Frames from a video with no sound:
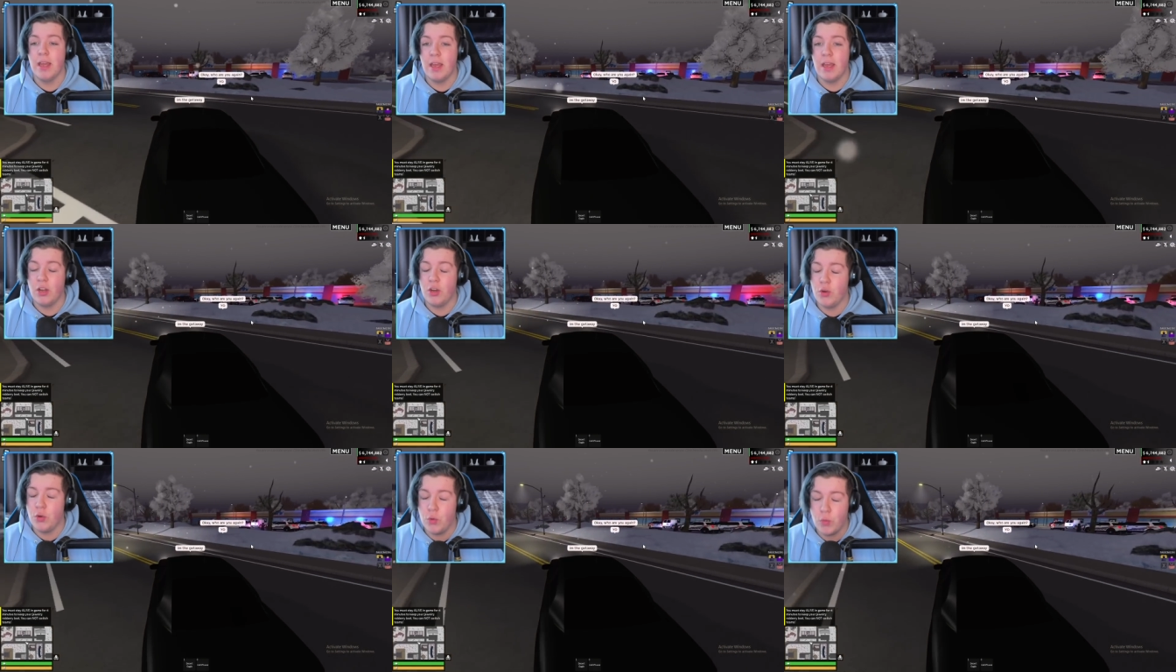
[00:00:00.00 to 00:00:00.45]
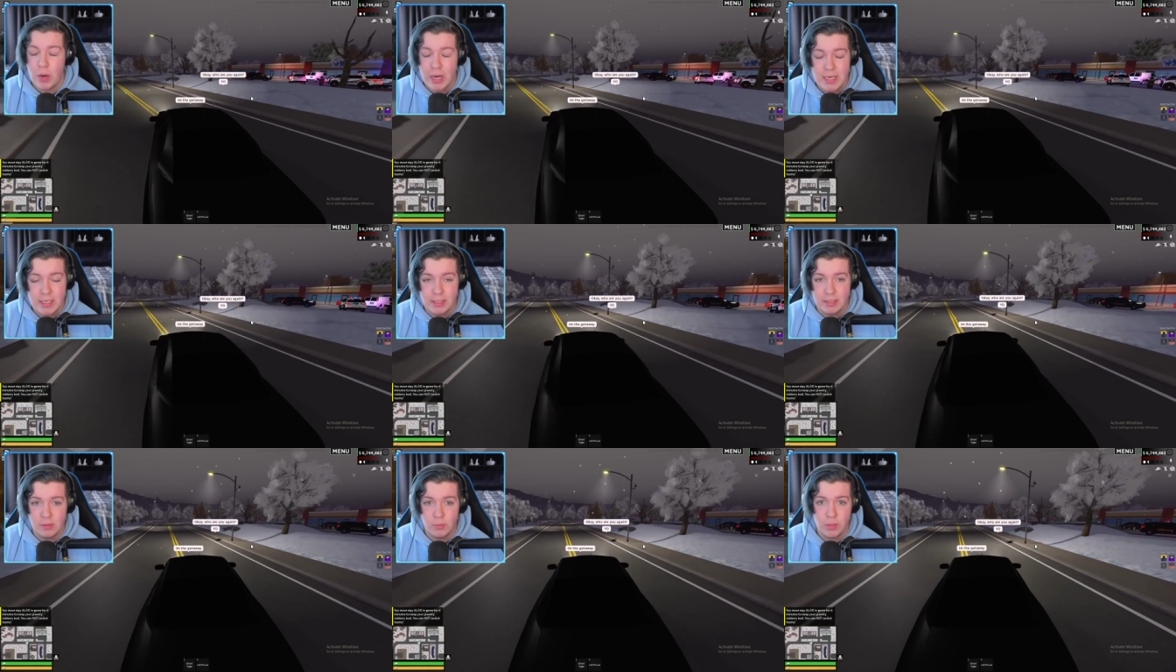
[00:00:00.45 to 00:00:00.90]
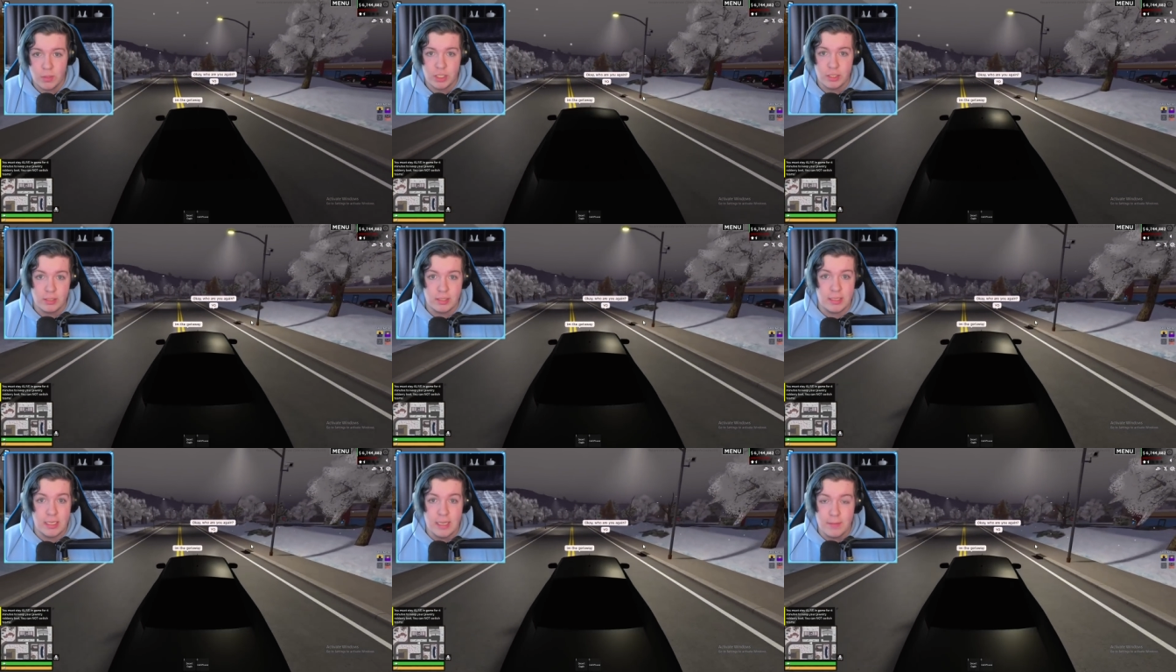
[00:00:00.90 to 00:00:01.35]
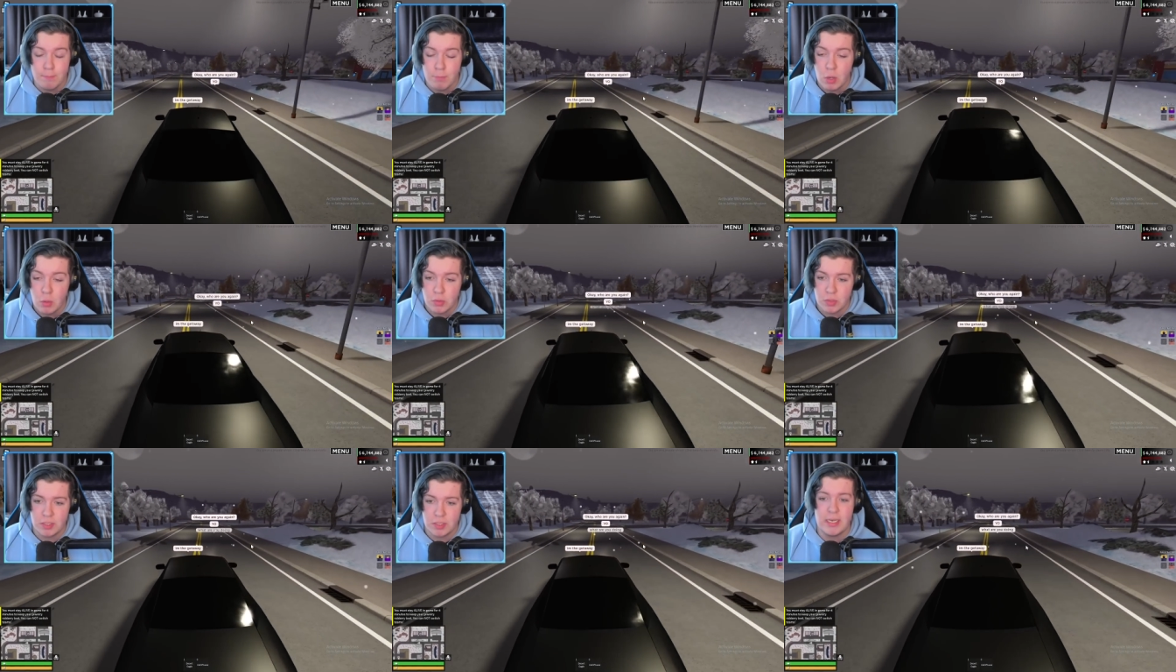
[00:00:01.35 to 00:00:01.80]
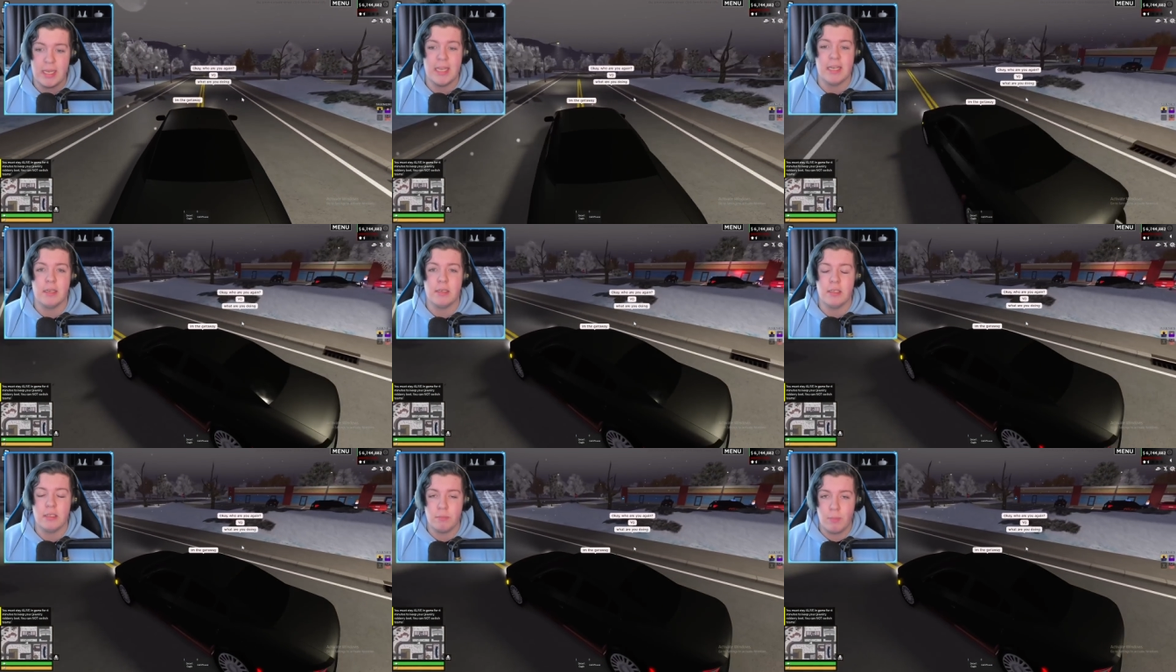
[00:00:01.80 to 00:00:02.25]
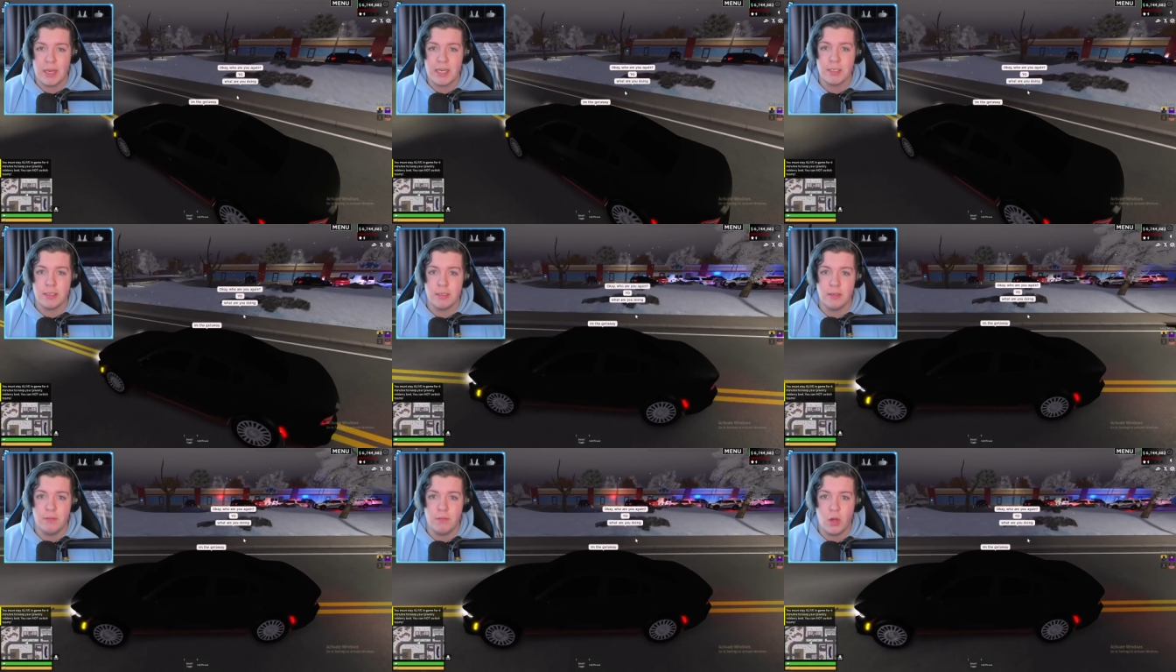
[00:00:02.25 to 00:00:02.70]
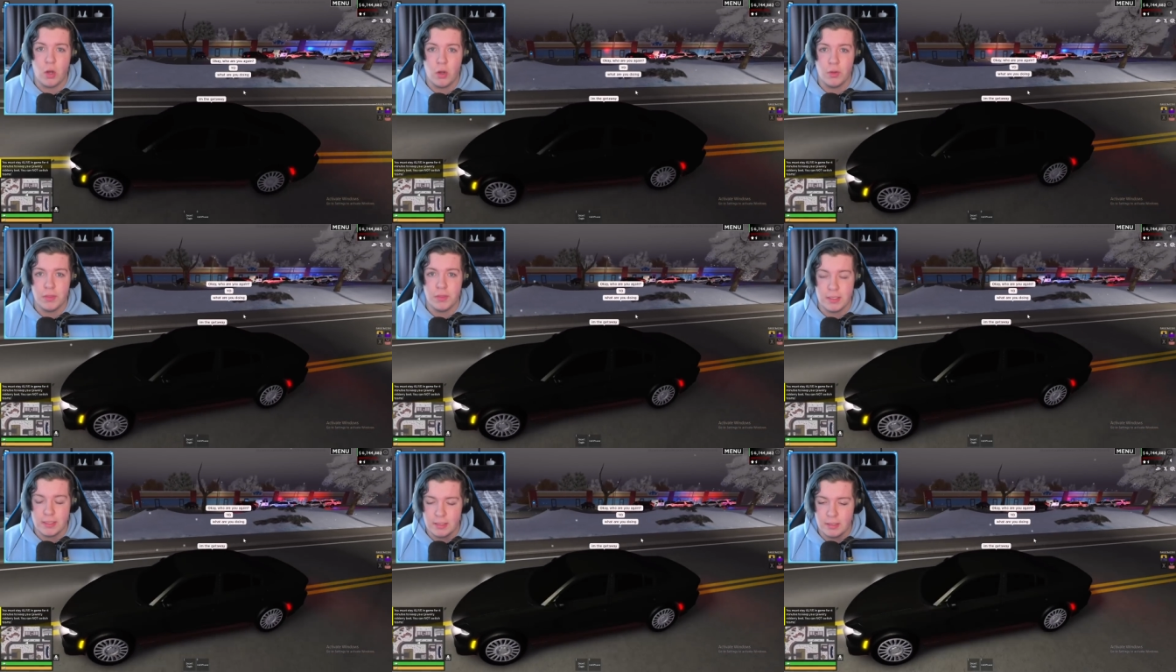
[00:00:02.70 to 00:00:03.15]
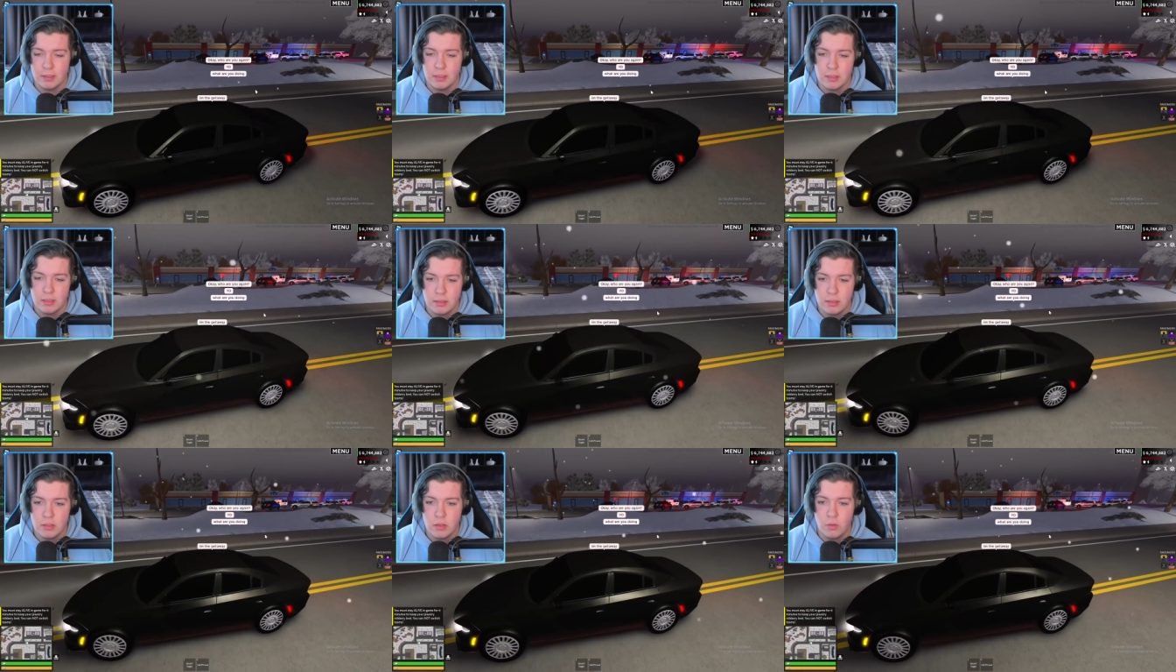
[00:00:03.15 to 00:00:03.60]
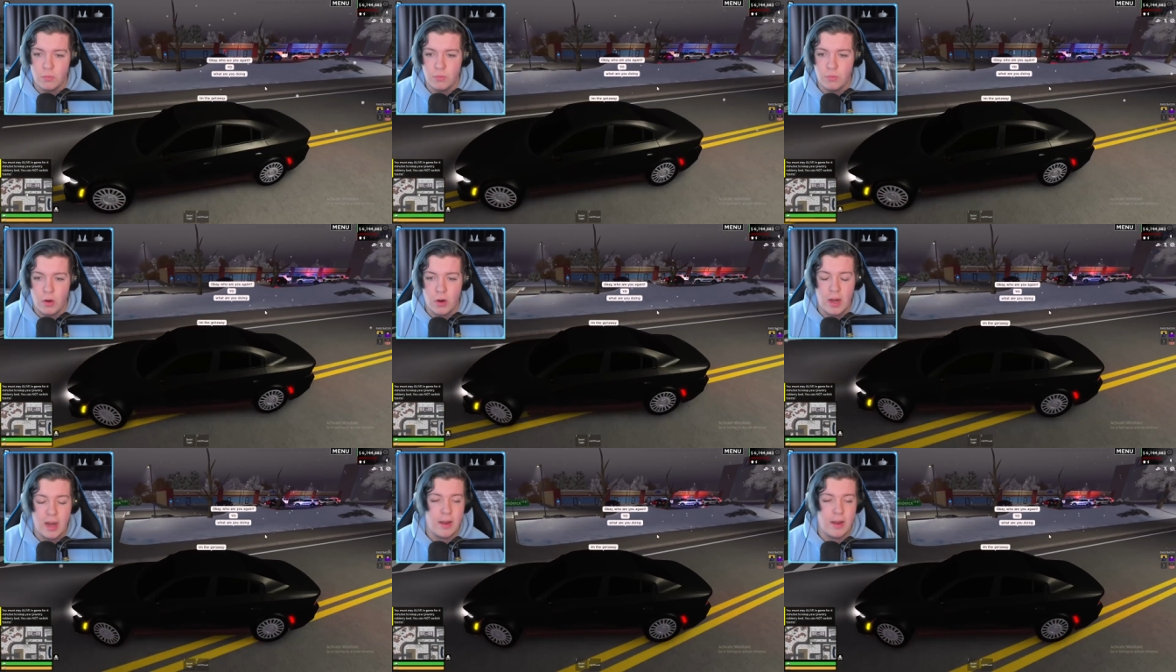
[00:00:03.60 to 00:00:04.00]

crazy, which is the most expensive on this list so far.